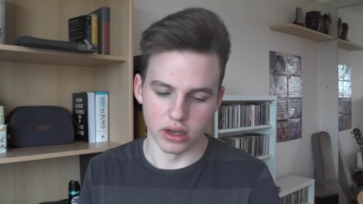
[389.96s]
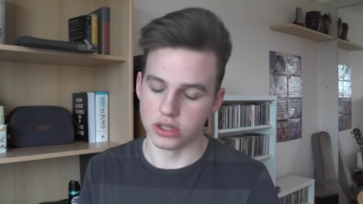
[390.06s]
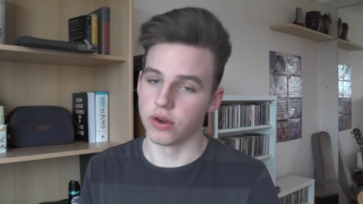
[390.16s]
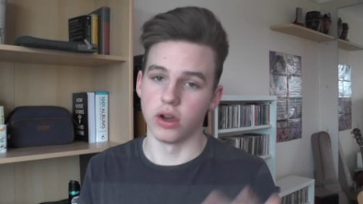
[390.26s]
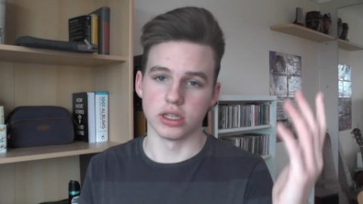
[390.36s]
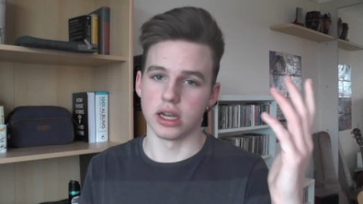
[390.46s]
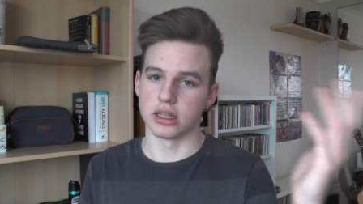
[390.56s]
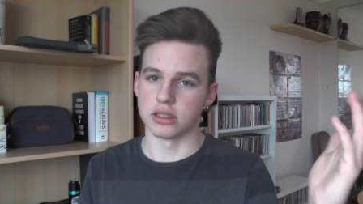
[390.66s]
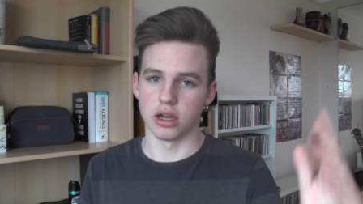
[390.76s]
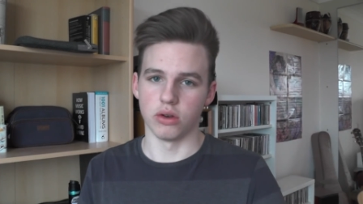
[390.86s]
as far as I
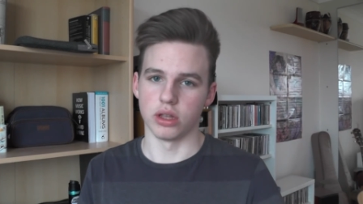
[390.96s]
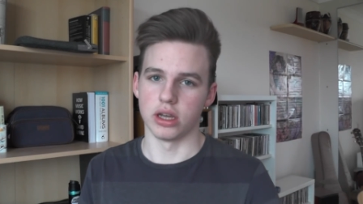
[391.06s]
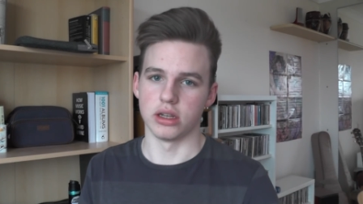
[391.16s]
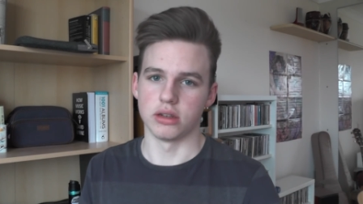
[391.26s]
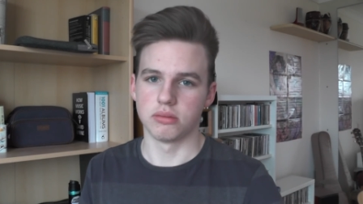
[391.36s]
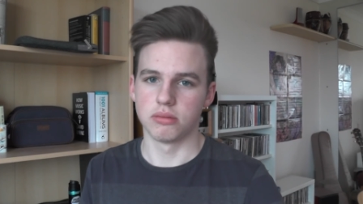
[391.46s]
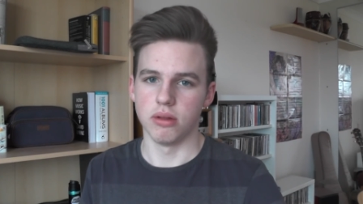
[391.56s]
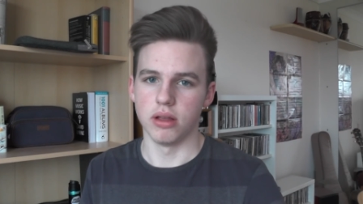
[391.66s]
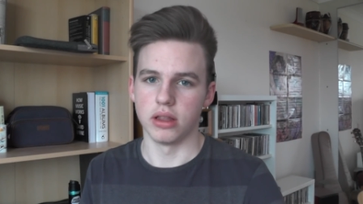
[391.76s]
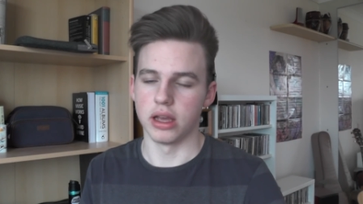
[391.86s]
can tell,
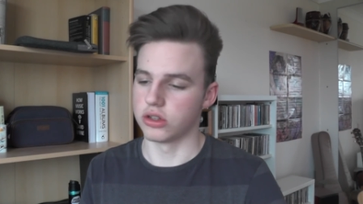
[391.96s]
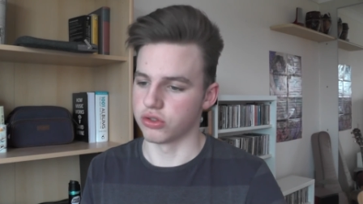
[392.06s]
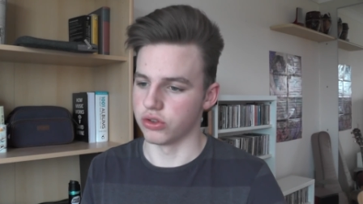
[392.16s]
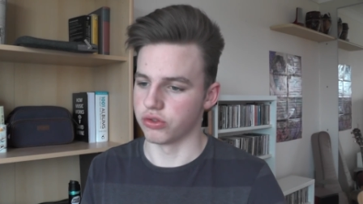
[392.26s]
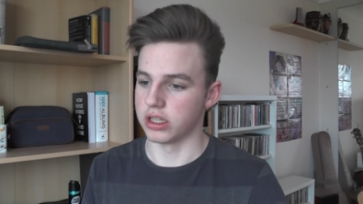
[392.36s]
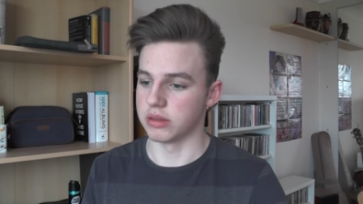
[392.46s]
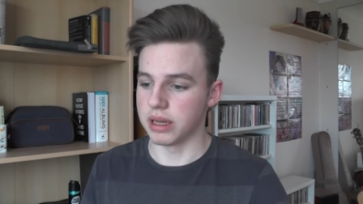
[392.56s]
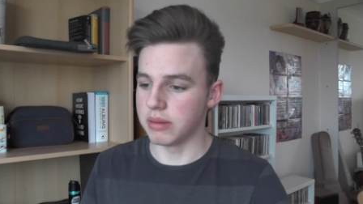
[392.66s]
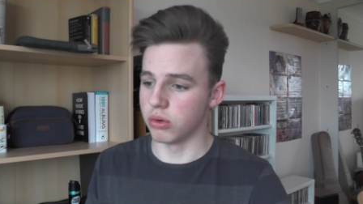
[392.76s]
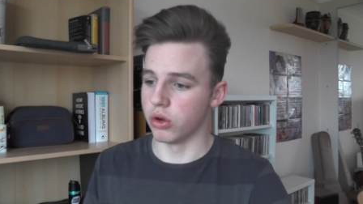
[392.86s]
they're true friends. And
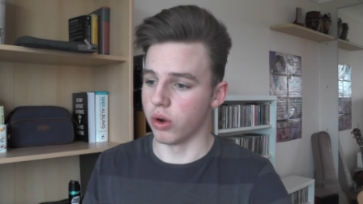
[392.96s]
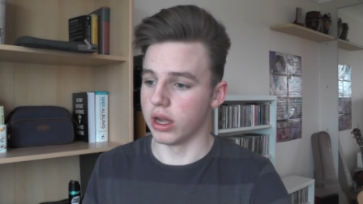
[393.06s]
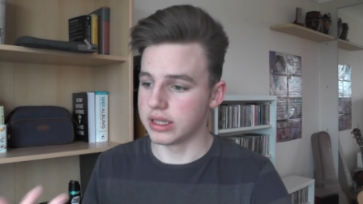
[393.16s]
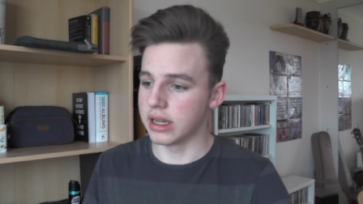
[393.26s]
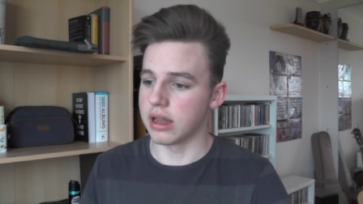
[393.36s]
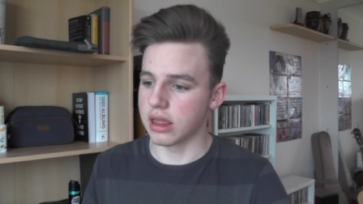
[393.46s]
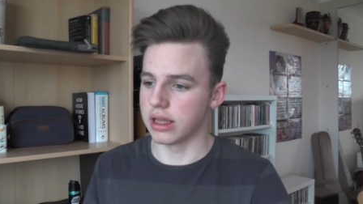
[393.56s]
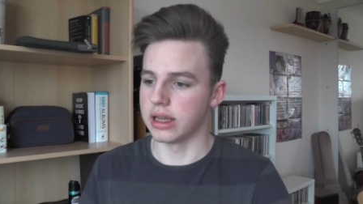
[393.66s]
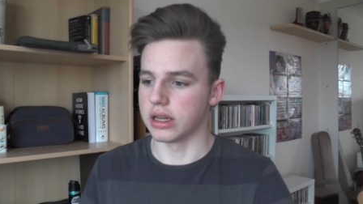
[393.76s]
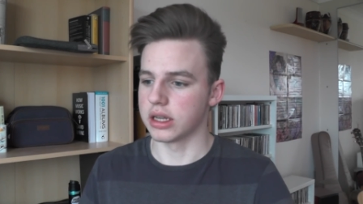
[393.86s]
people who I didn't
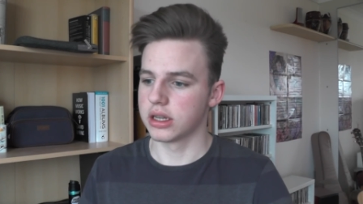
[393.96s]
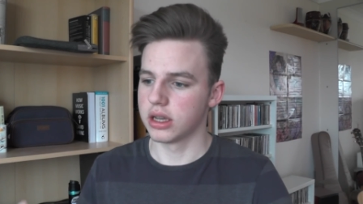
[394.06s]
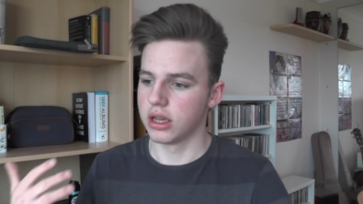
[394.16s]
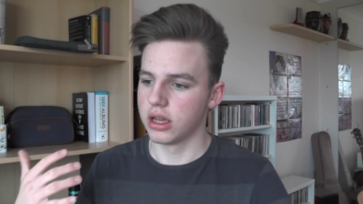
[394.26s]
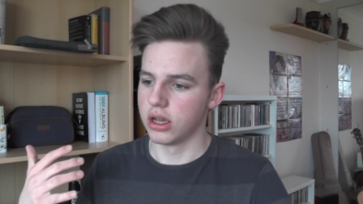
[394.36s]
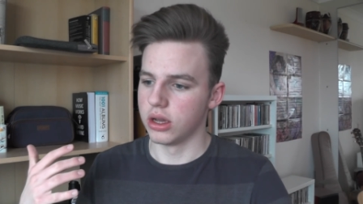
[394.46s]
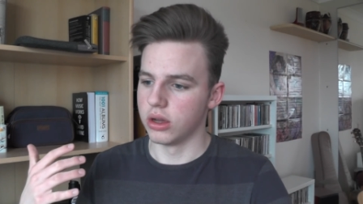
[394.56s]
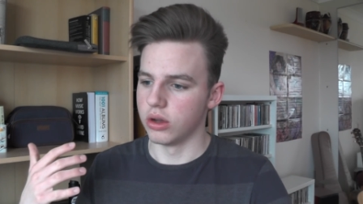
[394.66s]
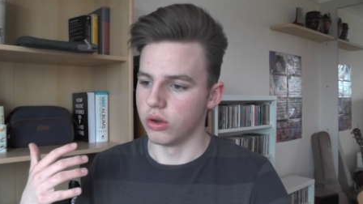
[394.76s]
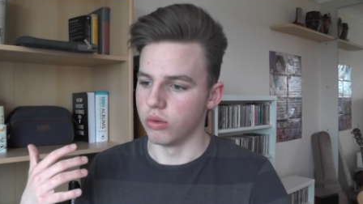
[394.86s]
think
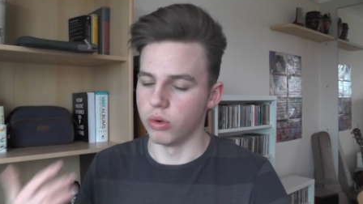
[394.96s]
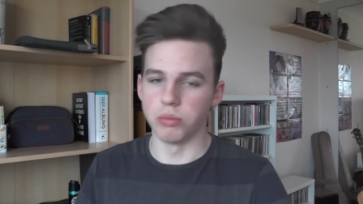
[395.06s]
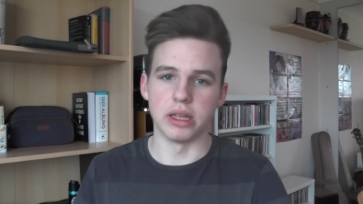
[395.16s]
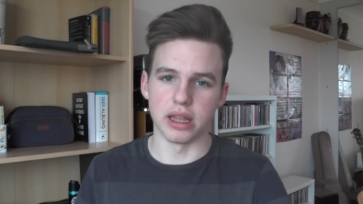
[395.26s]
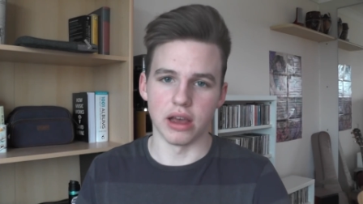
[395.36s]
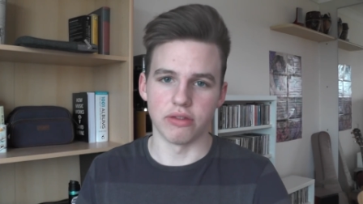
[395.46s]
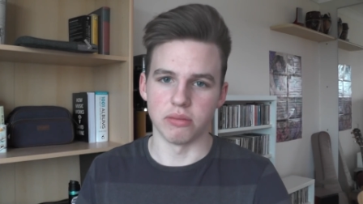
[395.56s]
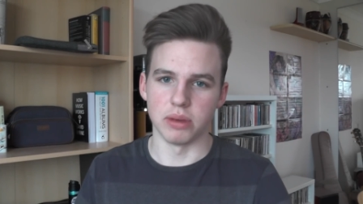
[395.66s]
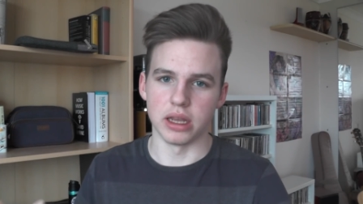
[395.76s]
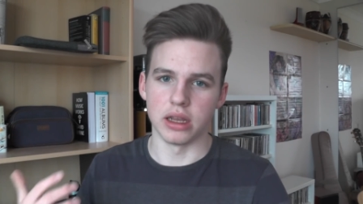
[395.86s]
would be there for
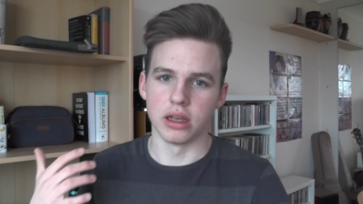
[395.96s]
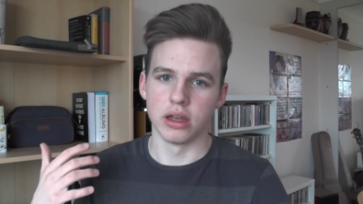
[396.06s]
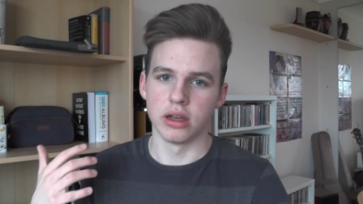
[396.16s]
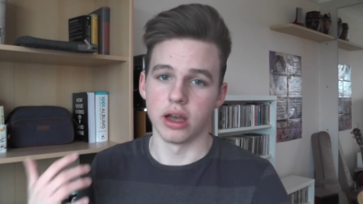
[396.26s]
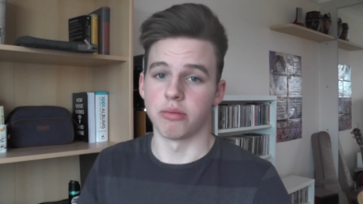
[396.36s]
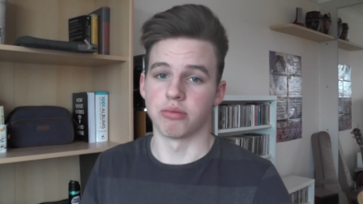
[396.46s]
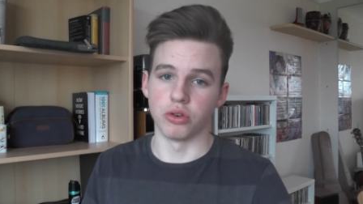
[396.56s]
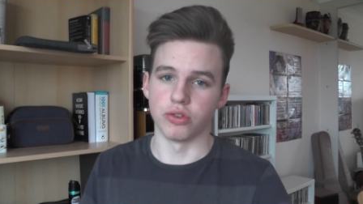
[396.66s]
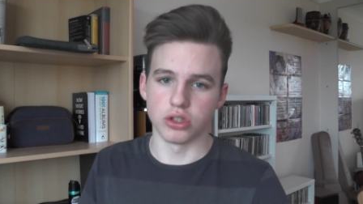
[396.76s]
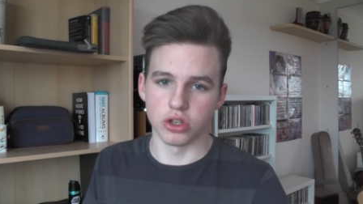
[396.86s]
me have
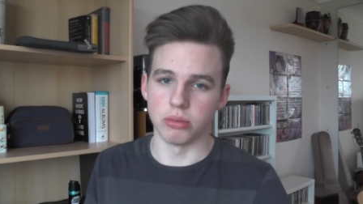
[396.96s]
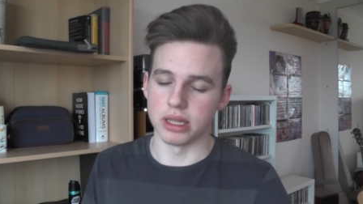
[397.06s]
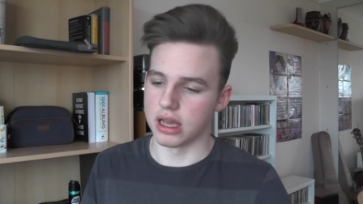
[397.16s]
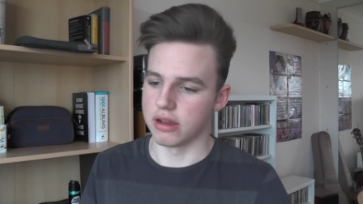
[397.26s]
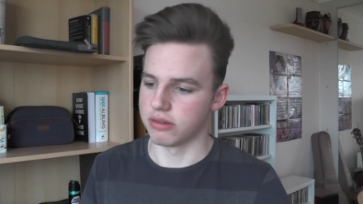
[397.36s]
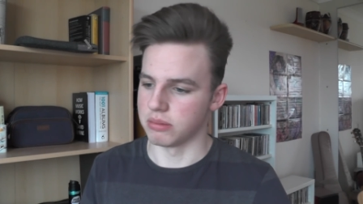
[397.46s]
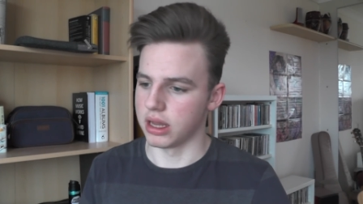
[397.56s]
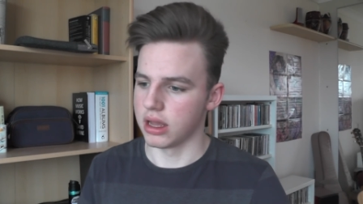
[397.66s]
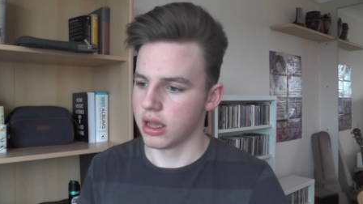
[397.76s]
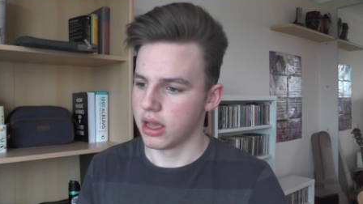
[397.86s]
proven to be there for me.